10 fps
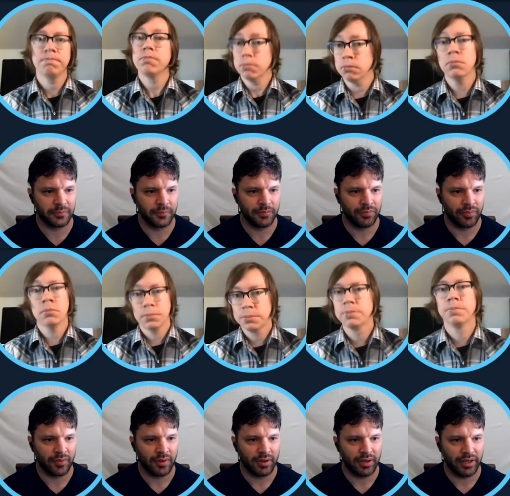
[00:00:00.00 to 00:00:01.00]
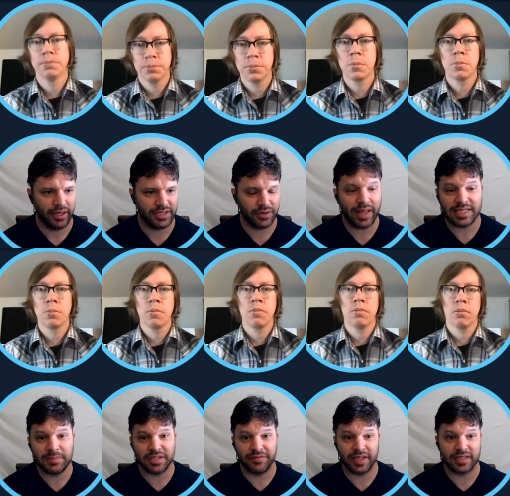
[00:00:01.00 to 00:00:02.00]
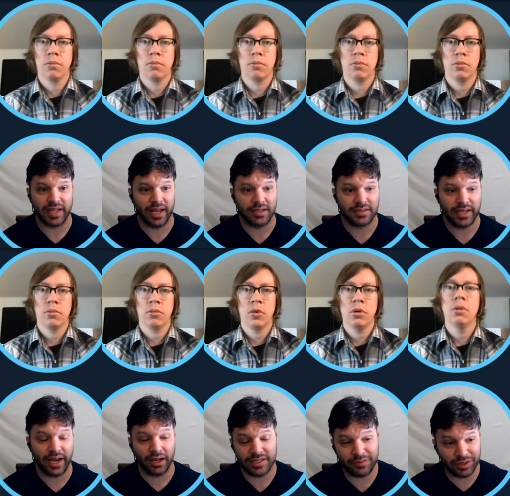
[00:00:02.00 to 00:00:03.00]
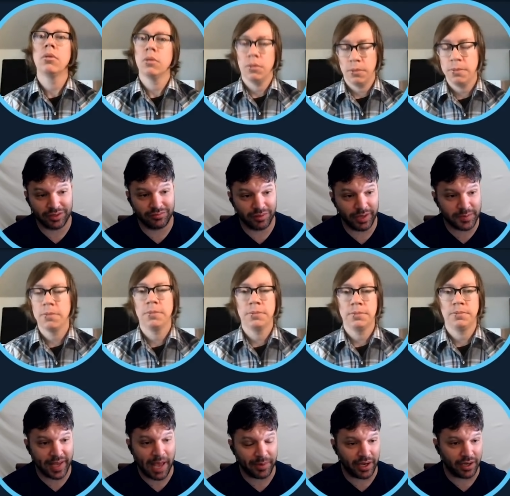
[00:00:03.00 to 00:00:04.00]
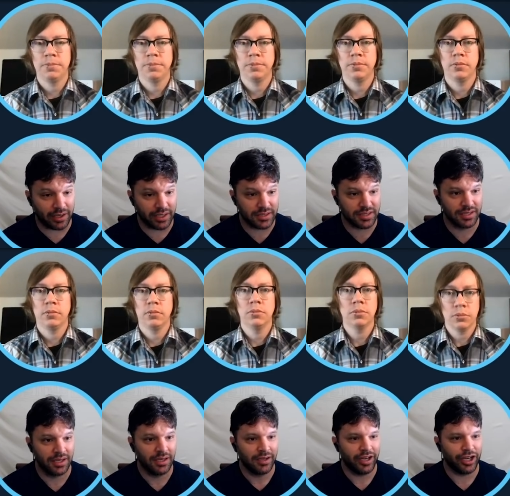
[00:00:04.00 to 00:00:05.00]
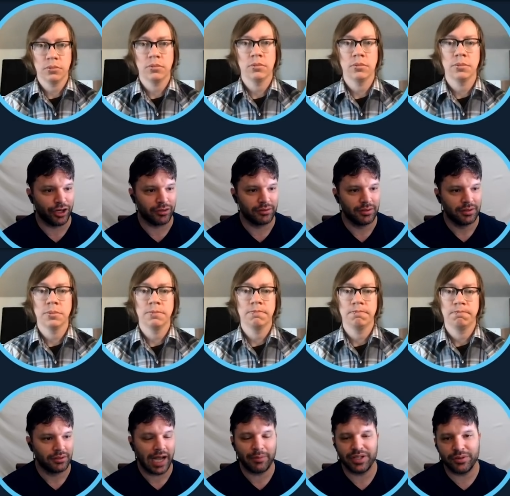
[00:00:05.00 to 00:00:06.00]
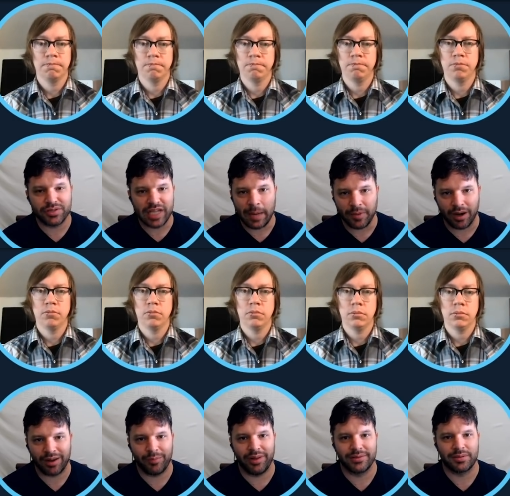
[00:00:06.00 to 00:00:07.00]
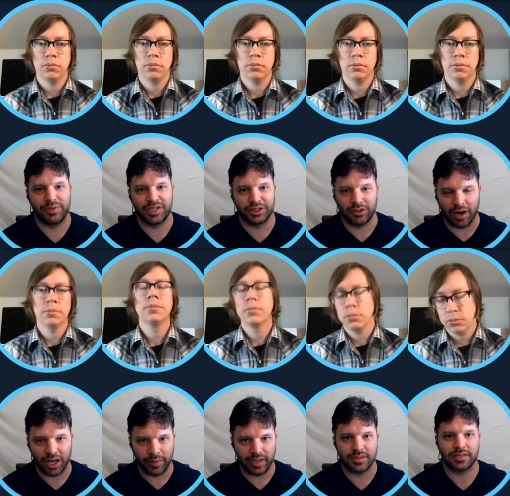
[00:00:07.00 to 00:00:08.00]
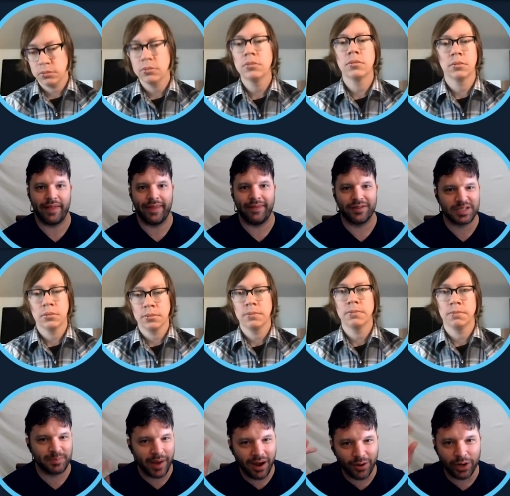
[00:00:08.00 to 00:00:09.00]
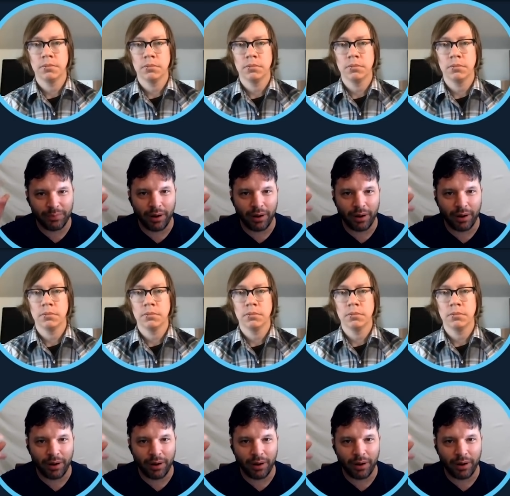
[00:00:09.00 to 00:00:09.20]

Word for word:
Speaker 1: Mm-hmm. And so that seems to fix things. And honestly, what what makes me happy here is, you know, I would use named arguments or positional arguments, and then there's paranoid